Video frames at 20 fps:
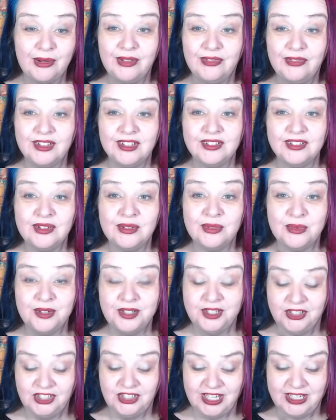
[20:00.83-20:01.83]
if it's not what
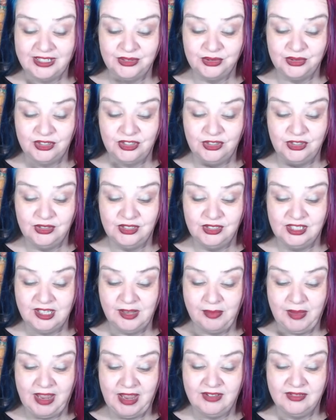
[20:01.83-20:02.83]
your channel is usually
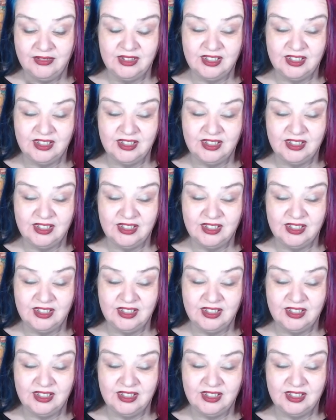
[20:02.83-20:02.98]
about.